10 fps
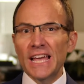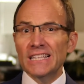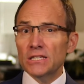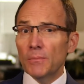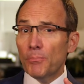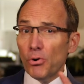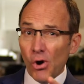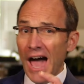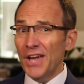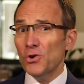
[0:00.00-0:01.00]
and some
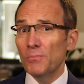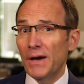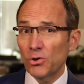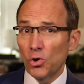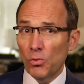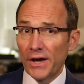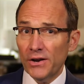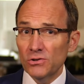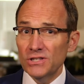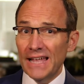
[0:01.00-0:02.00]
prior medical
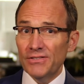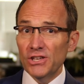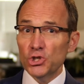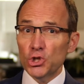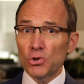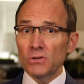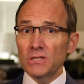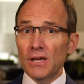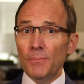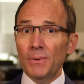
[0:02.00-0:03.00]
records that the
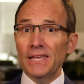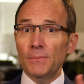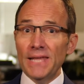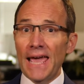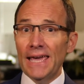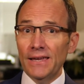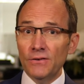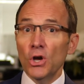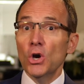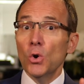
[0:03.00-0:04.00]
insurance company obtained